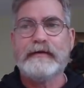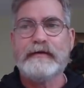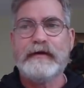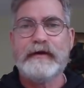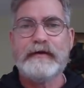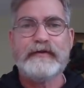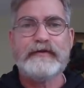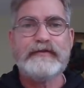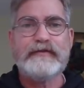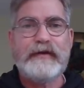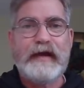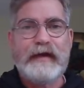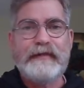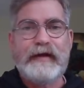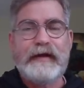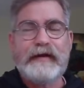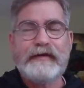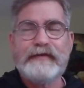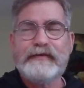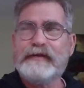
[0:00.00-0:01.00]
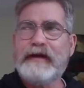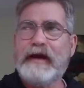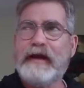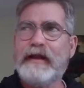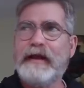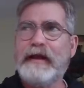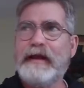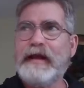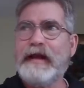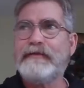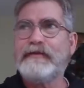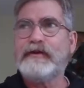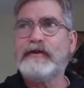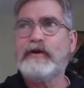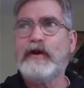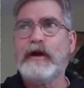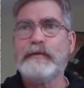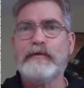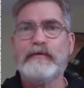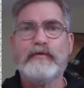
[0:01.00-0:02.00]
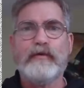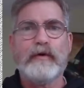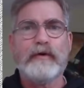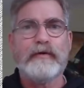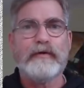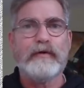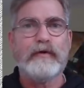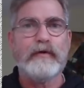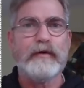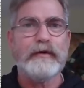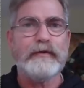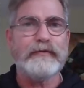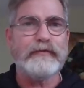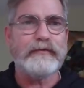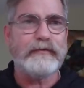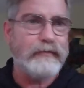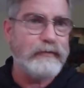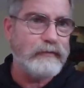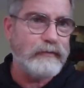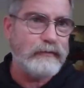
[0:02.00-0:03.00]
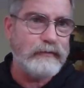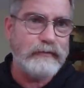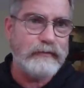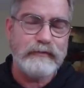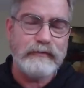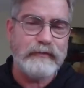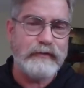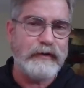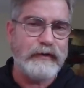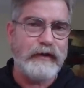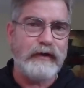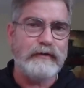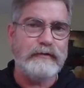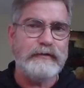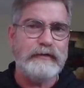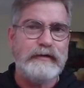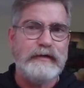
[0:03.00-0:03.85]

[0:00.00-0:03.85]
to understand that because it's kind of like having the cart before the horse. You know,